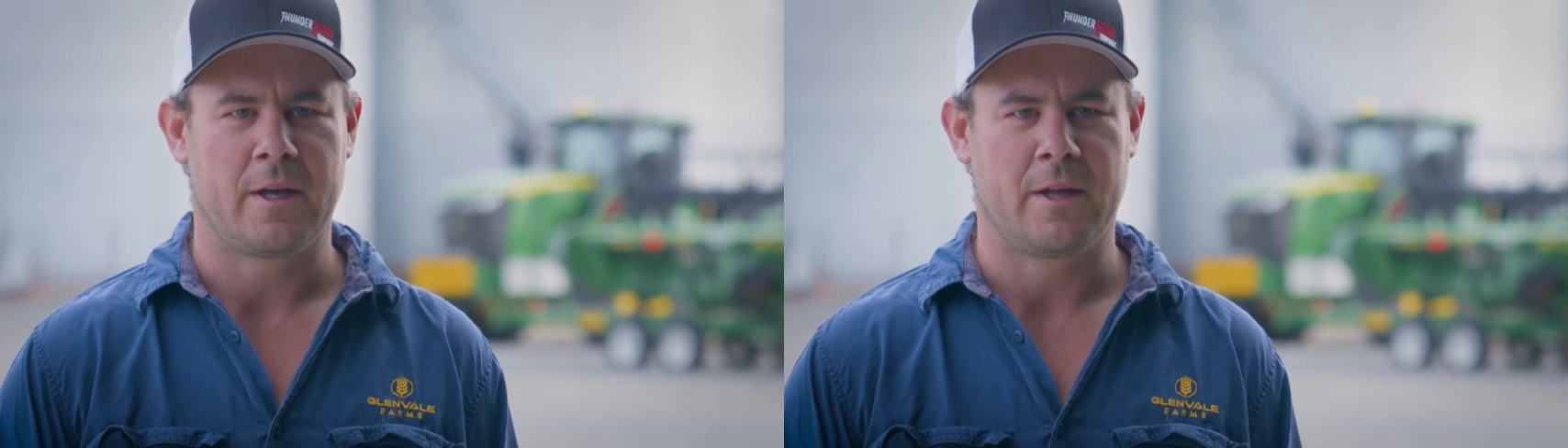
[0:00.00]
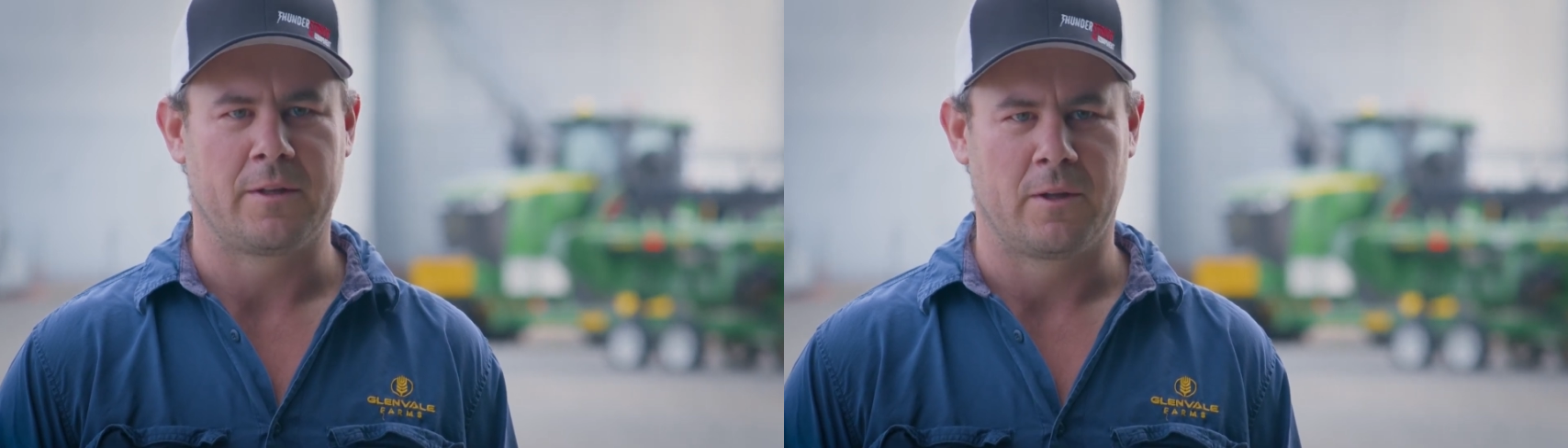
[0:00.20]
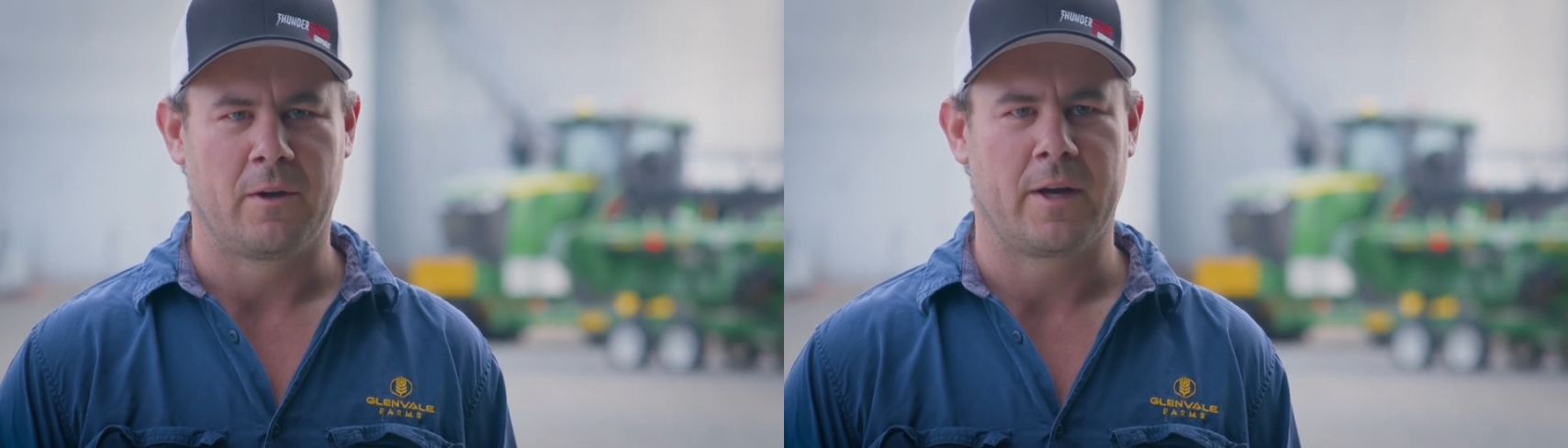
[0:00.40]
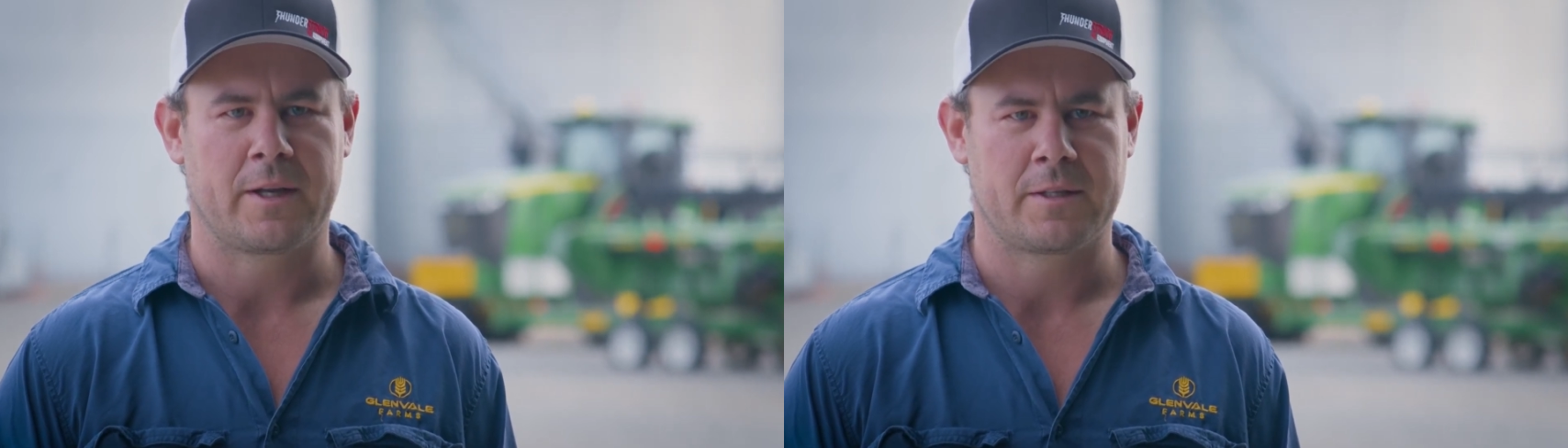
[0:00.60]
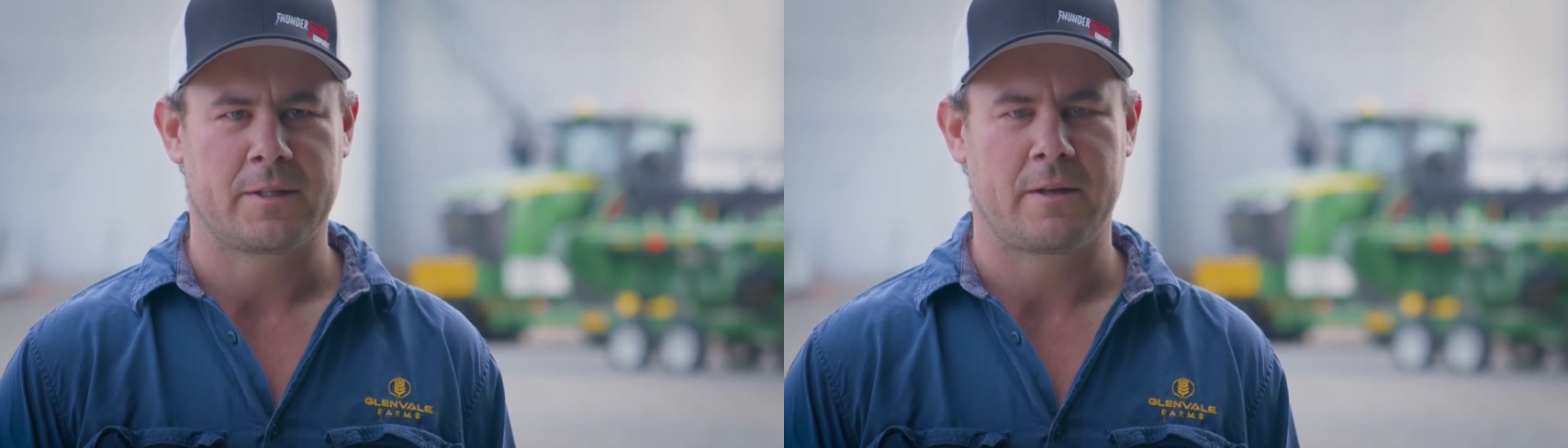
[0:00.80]
and the
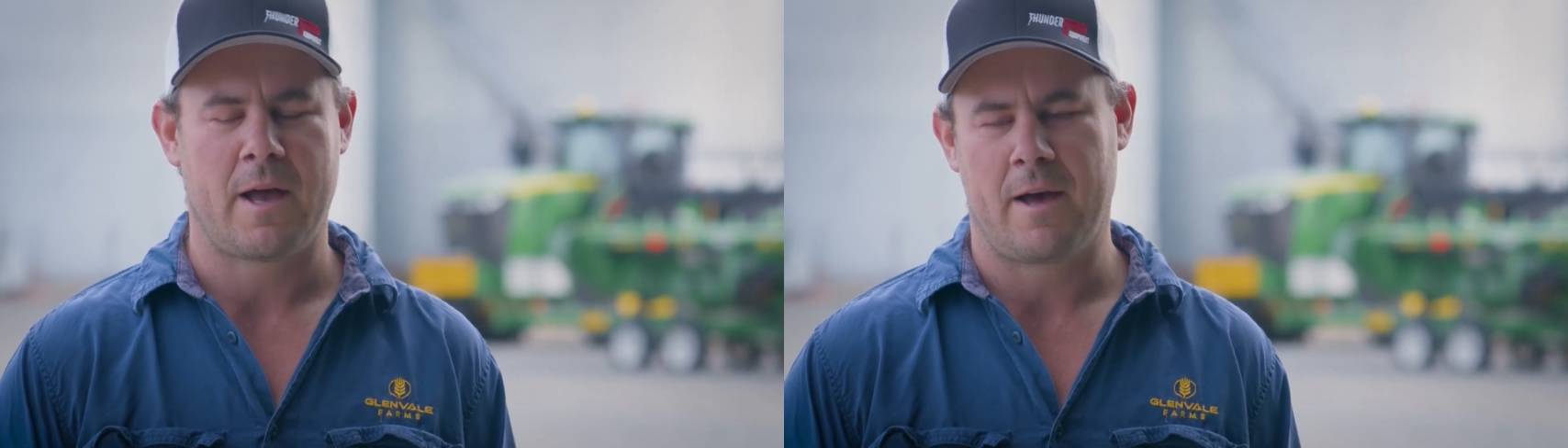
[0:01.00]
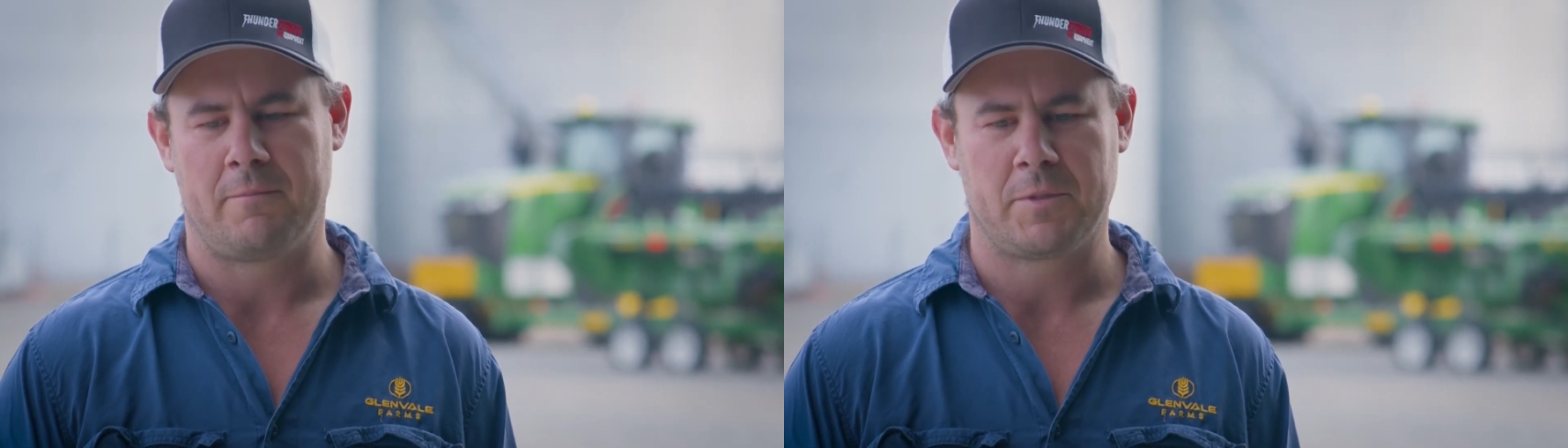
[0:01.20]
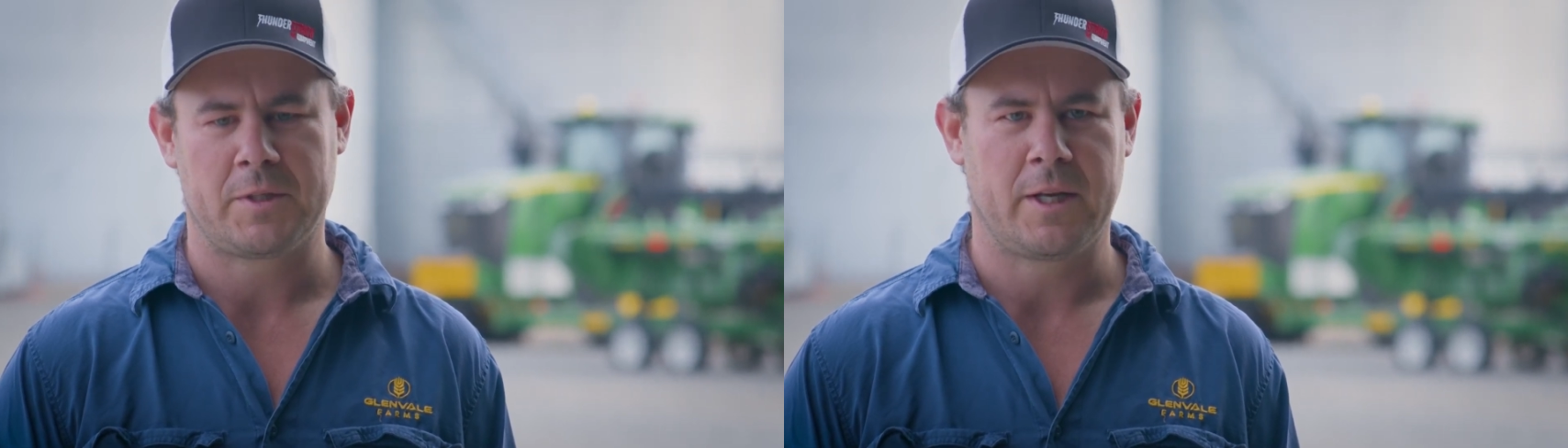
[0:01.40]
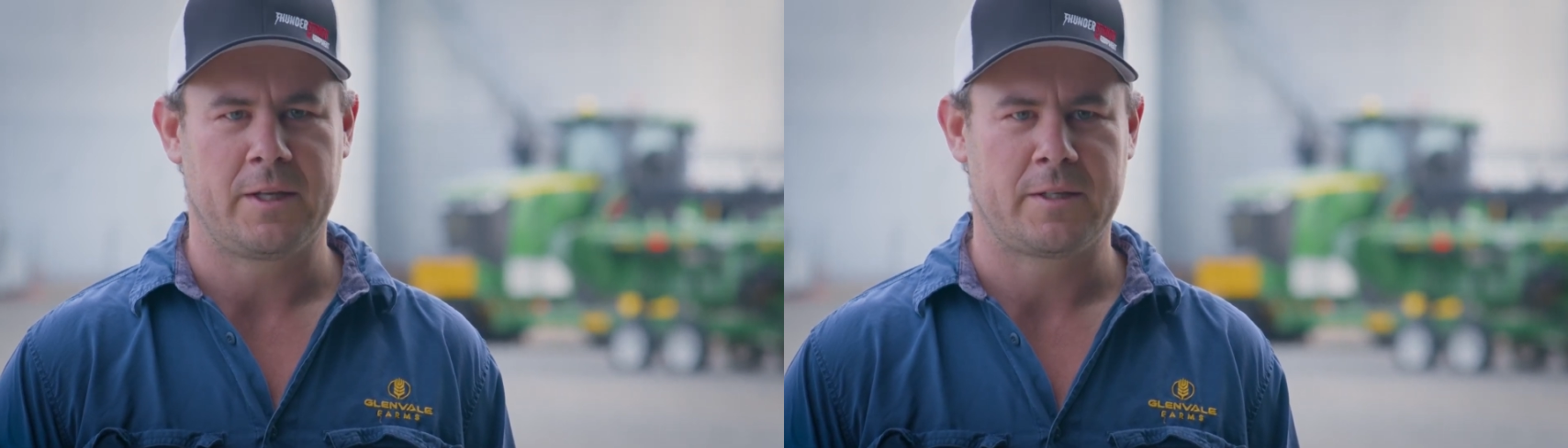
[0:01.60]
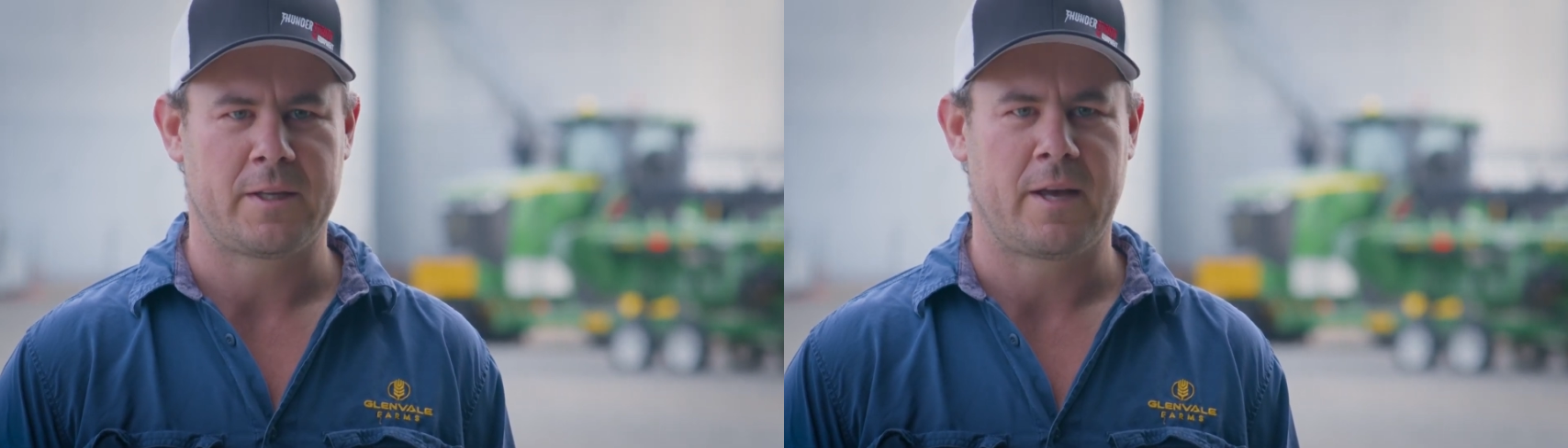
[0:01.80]
likes,
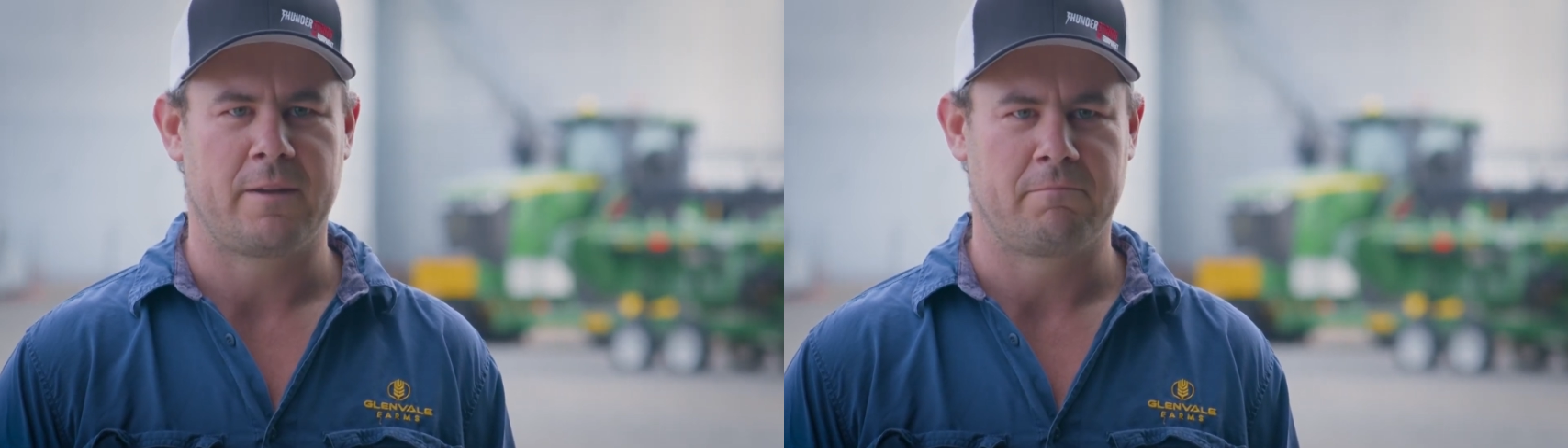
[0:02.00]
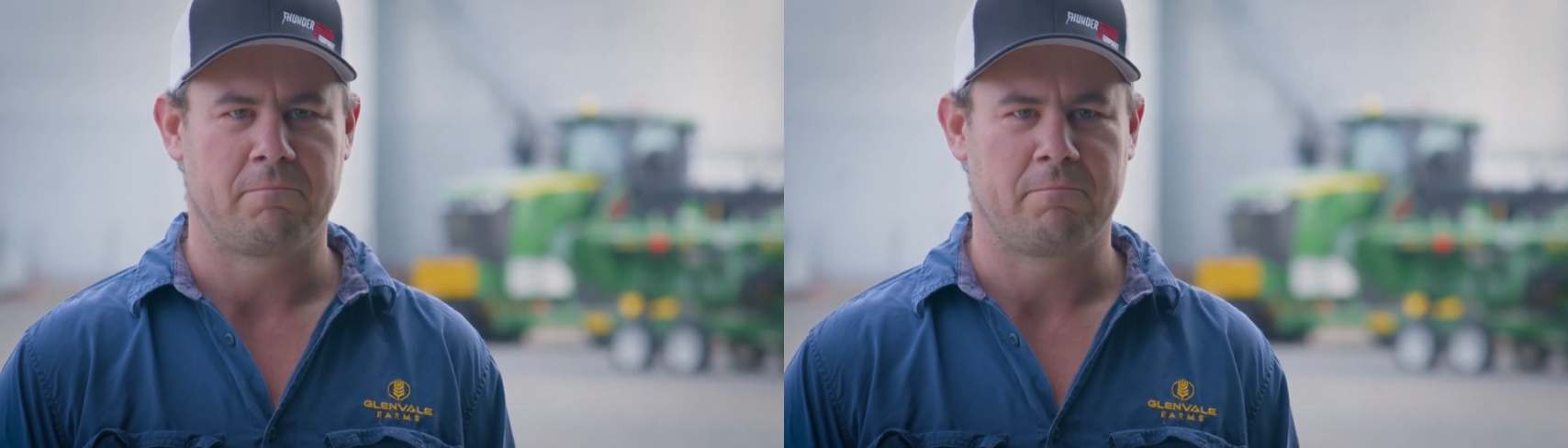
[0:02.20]
seed set